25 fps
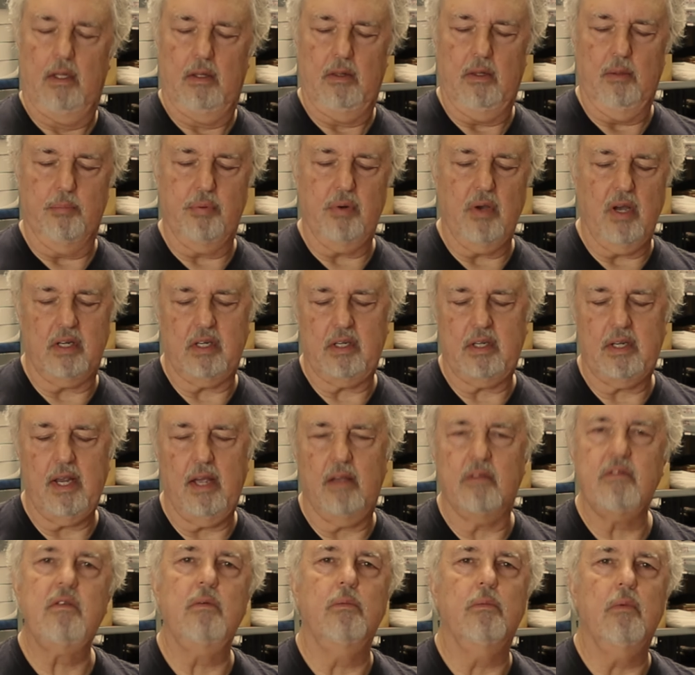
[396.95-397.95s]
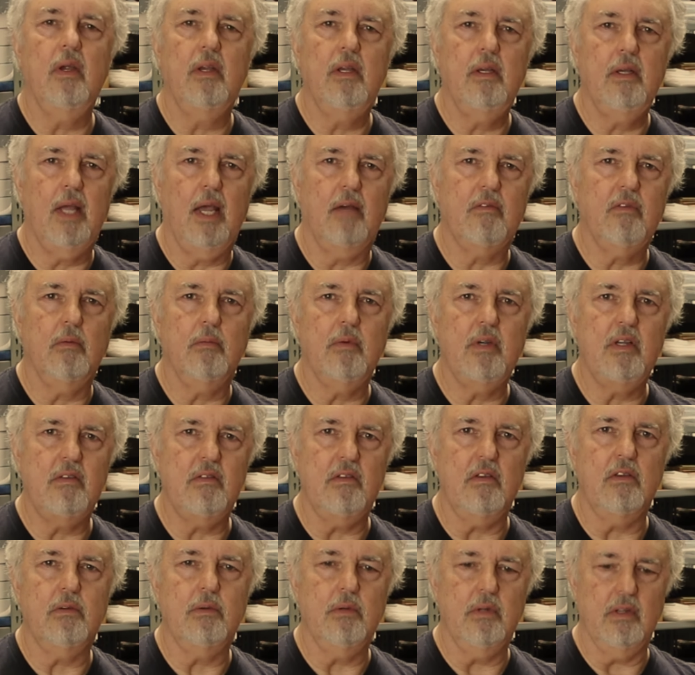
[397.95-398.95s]
The product has to have a
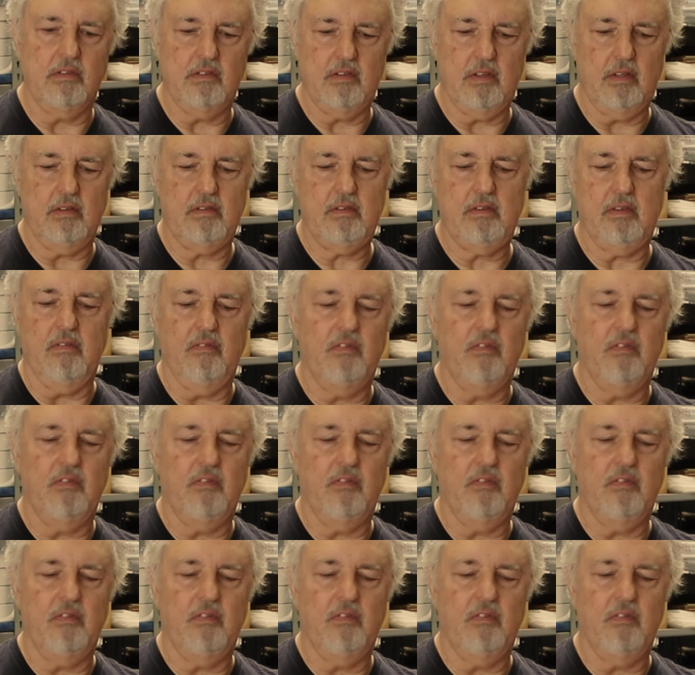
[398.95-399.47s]
reason to exist.